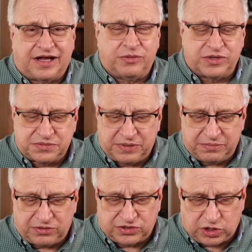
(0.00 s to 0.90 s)
I wish
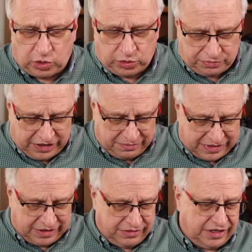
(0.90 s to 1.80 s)
people told me
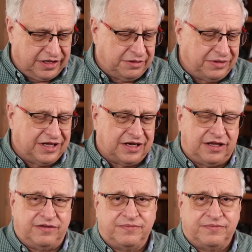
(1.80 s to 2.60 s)
about in the beginning.